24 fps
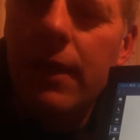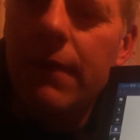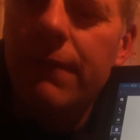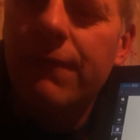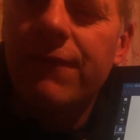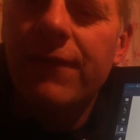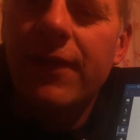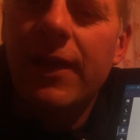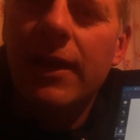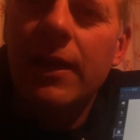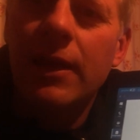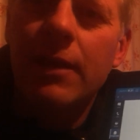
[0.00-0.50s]
In
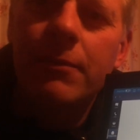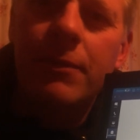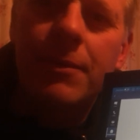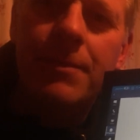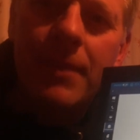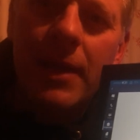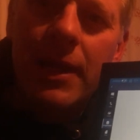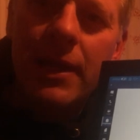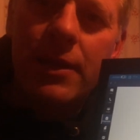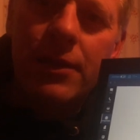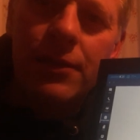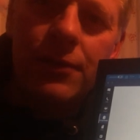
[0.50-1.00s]
fact, let me
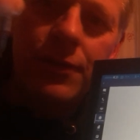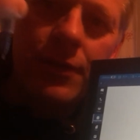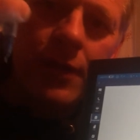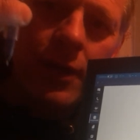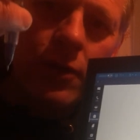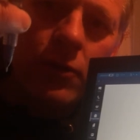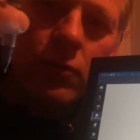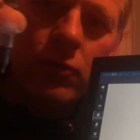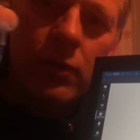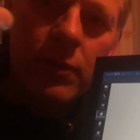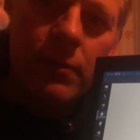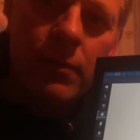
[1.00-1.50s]
make a
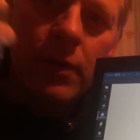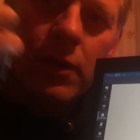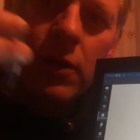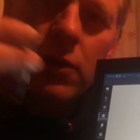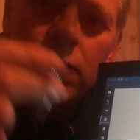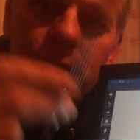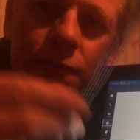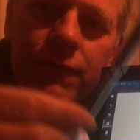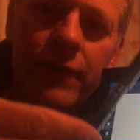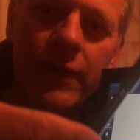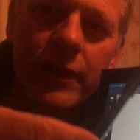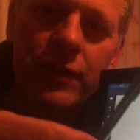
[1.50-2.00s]
note with my
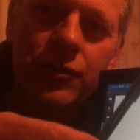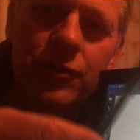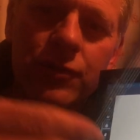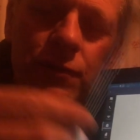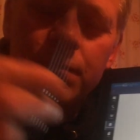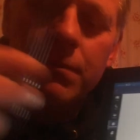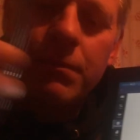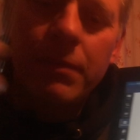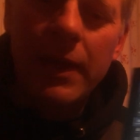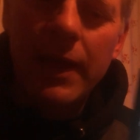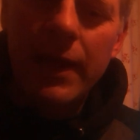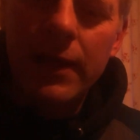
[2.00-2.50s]

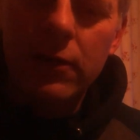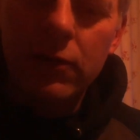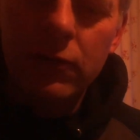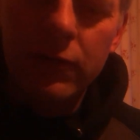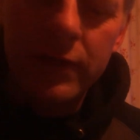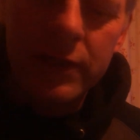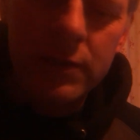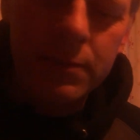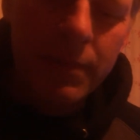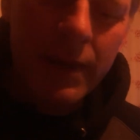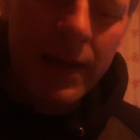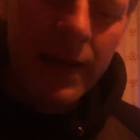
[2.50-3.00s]
old-fashioned pen on
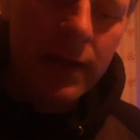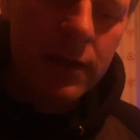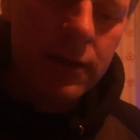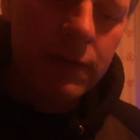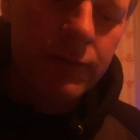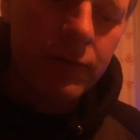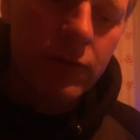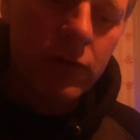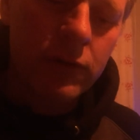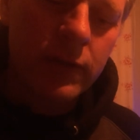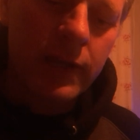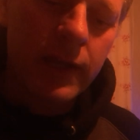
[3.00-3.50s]
this pad
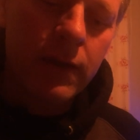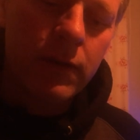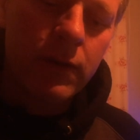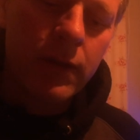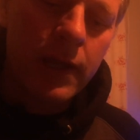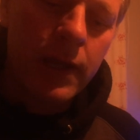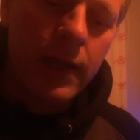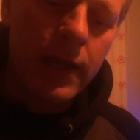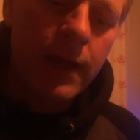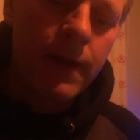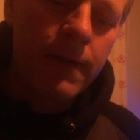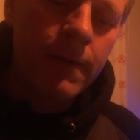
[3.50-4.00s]
I've got down
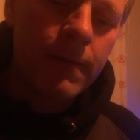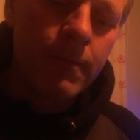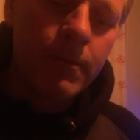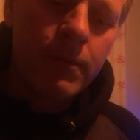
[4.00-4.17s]
here.